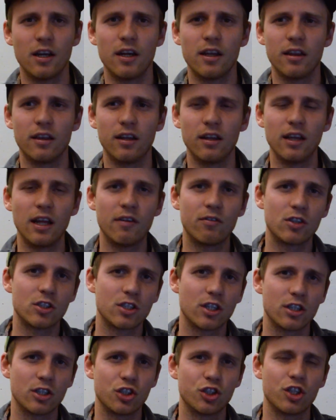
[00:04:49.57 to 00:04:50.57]
the levers
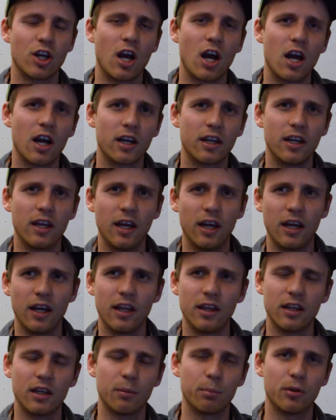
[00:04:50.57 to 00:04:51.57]
on the shock
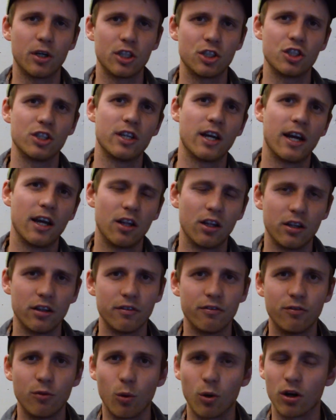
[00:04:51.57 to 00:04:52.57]
and the compression dial on the
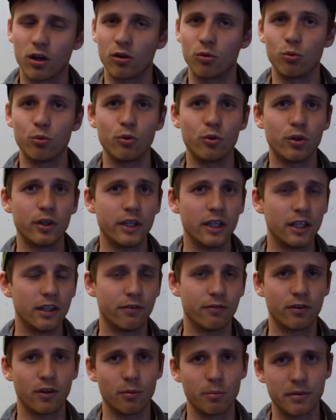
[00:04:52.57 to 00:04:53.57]
fork really
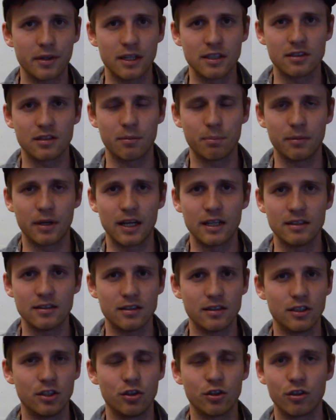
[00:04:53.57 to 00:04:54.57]
firm things up
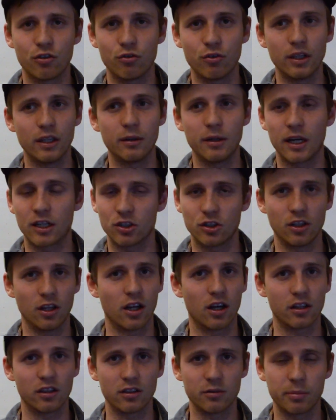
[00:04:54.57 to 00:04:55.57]
nicely. You can really actually
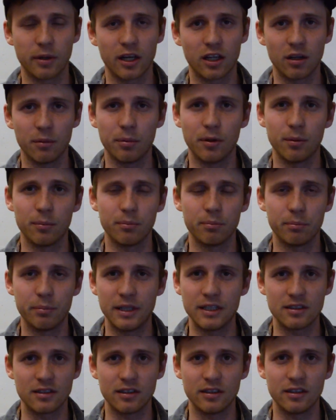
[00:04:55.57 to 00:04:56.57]
lock this bike up
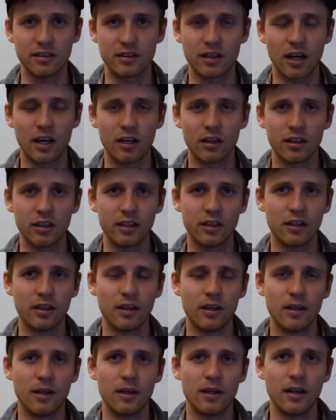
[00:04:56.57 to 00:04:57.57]
basically entirely.
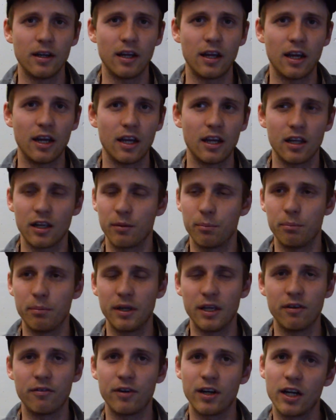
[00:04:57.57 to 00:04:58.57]
and it can
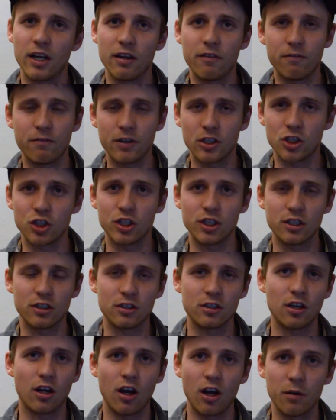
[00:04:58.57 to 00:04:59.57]
be a very
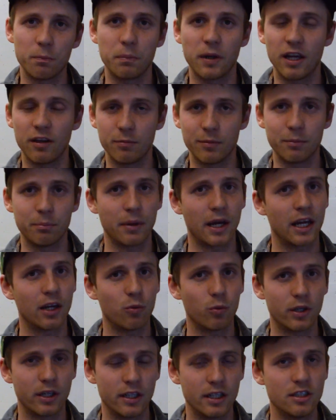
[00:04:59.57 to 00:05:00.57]
efficient on pavement bike
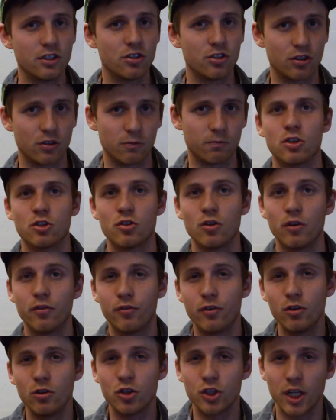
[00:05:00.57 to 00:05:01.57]
when it needs to. So a
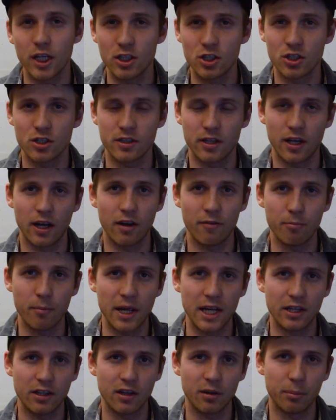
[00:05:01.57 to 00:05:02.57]
few changes that I've
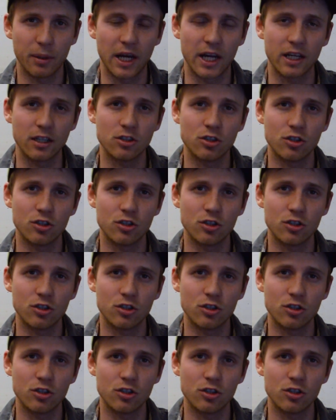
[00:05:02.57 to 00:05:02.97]
made to the bike.